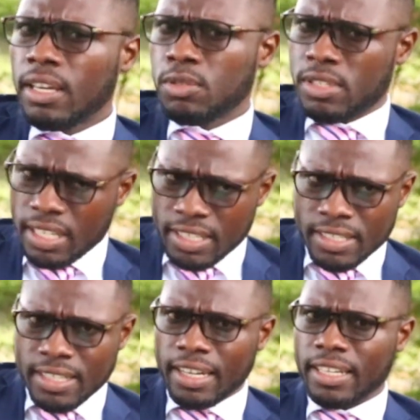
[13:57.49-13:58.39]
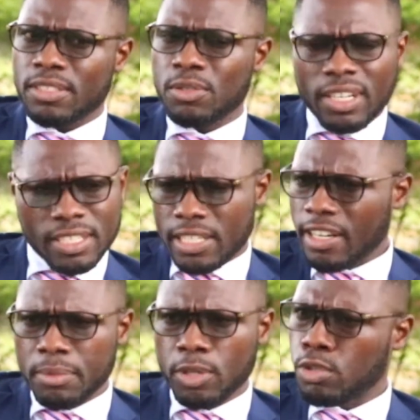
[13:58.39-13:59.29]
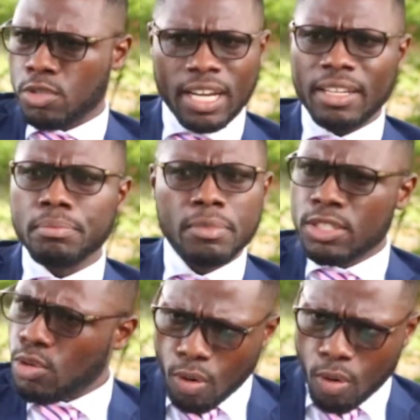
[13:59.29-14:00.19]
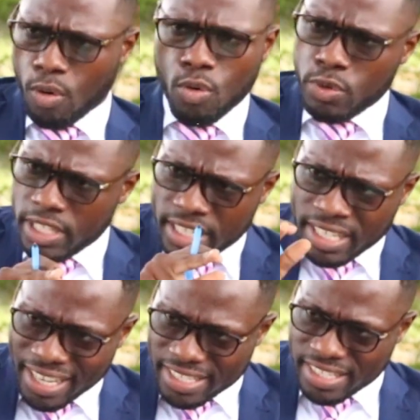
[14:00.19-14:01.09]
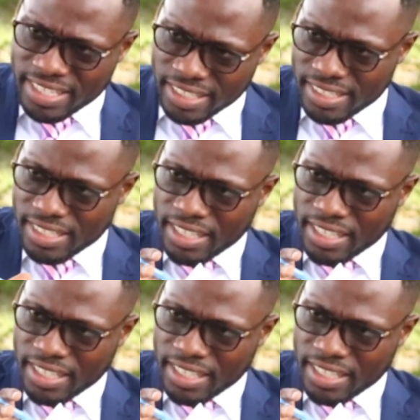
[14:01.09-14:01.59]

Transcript: You set these targets not necessarily because you can meet all within a set.